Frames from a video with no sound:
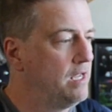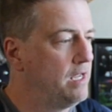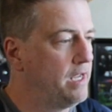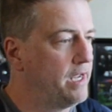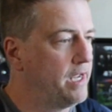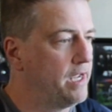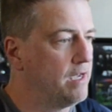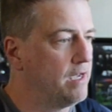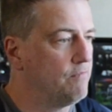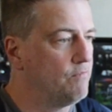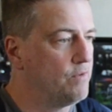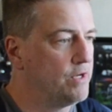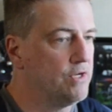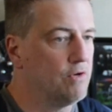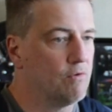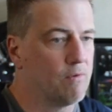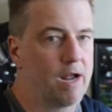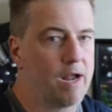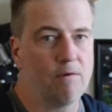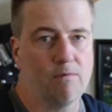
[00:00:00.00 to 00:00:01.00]
And we
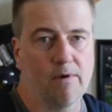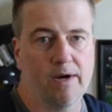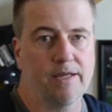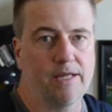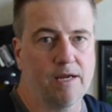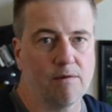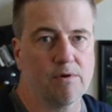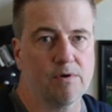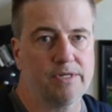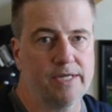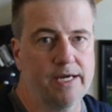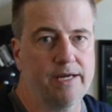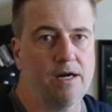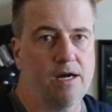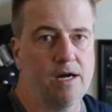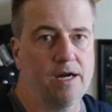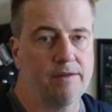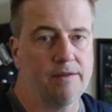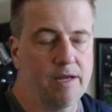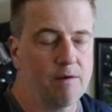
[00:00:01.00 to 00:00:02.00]
knew right away they were dead
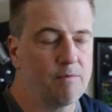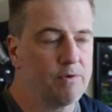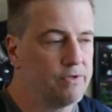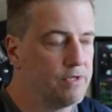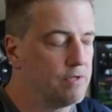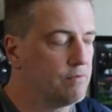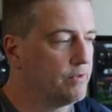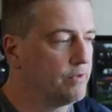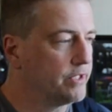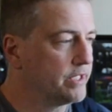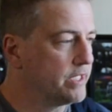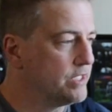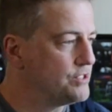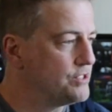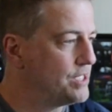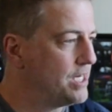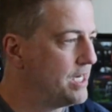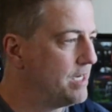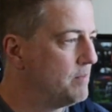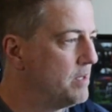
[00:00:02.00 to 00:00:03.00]
on. They were doing a really good
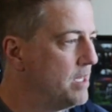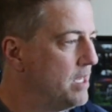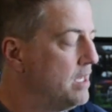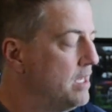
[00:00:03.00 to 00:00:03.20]
job.